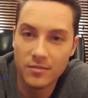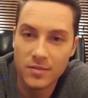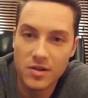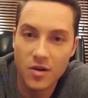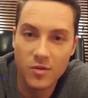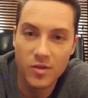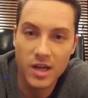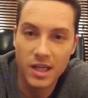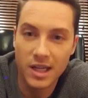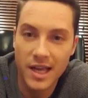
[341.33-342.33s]
started
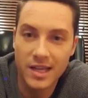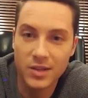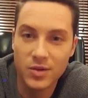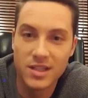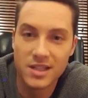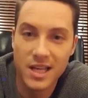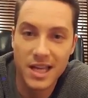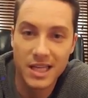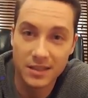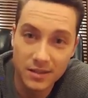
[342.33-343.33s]
reading and you didn't
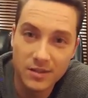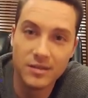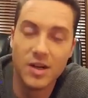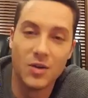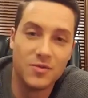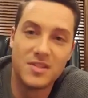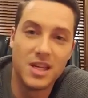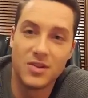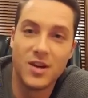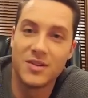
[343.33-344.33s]
say any,
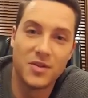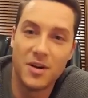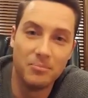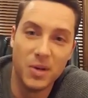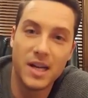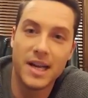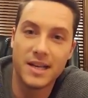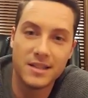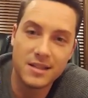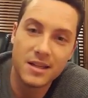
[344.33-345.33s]
says you guys are all butt
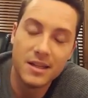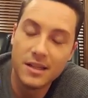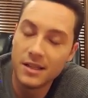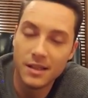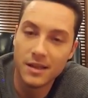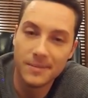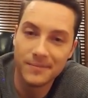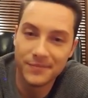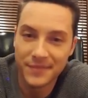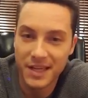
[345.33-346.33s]
heads.
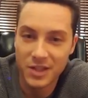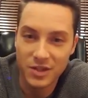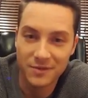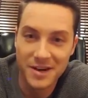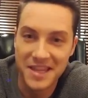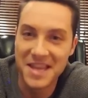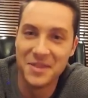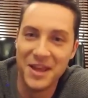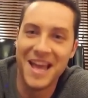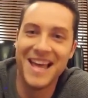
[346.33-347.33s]
I should have read
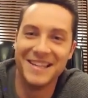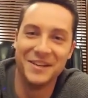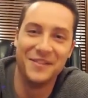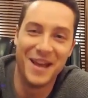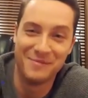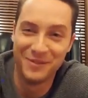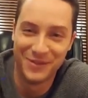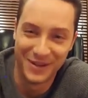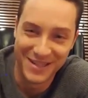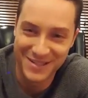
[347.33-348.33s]
the end of that
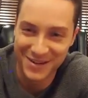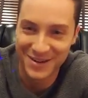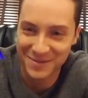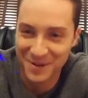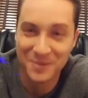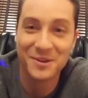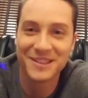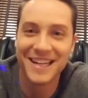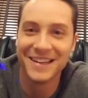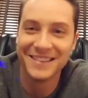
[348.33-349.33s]
before I started, but it
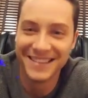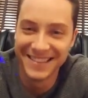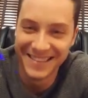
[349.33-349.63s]
worked out.